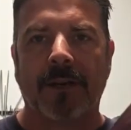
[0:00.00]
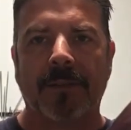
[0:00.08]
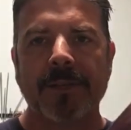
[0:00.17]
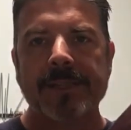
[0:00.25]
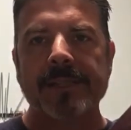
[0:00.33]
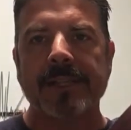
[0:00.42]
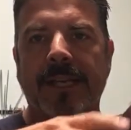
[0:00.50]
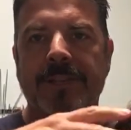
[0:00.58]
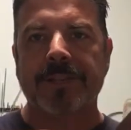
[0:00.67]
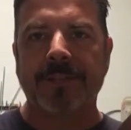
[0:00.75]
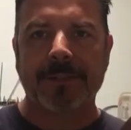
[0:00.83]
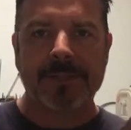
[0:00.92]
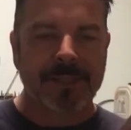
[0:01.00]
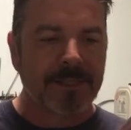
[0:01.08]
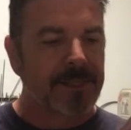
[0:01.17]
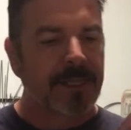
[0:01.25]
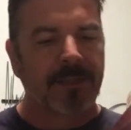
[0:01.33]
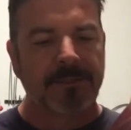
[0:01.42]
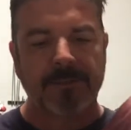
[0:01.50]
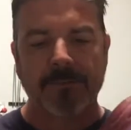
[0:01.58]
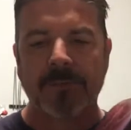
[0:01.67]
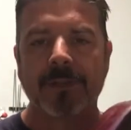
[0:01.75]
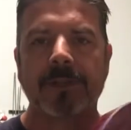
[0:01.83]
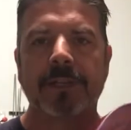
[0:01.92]
This is actually, you can see it's an outer
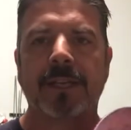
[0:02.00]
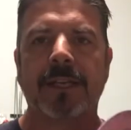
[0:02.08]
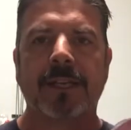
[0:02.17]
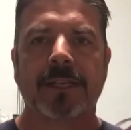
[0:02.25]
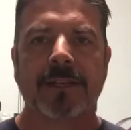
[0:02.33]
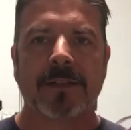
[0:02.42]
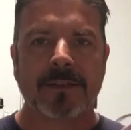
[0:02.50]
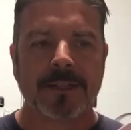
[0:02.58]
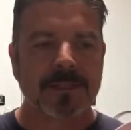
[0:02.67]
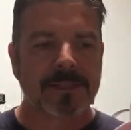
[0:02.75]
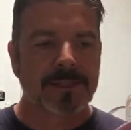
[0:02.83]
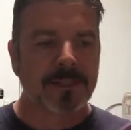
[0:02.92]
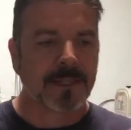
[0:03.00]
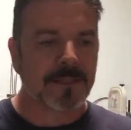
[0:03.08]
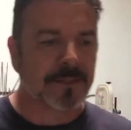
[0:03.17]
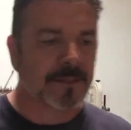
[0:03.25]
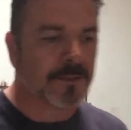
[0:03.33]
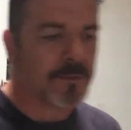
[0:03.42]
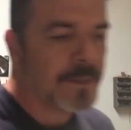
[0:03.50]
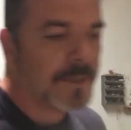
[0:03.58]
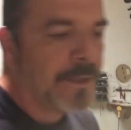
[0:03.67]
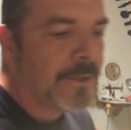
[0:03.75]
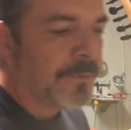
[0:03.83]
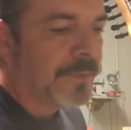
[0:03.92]
wood, and on the inside though,
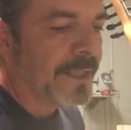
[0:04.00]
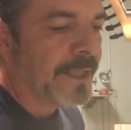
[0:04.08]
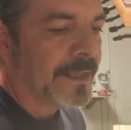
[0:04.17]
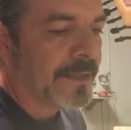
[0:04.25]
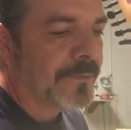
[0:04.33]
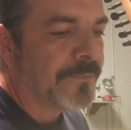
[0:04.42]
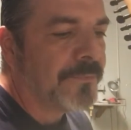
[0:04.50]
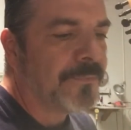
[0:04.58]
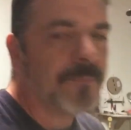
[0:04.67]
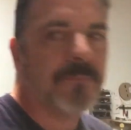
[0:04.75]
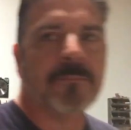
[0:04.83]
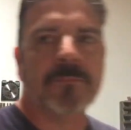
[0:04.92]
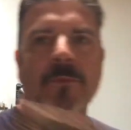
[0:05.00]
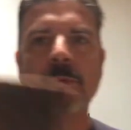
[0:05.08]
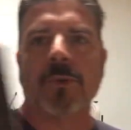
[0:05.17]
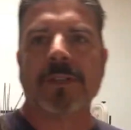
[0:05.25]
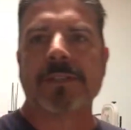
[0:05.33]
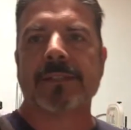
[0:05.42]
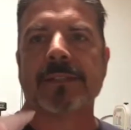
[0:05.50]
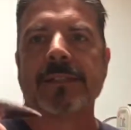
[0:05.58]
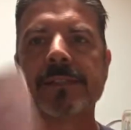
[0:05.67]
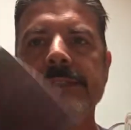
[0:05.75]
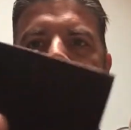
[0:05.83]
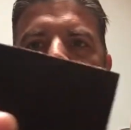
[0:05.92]
we have this is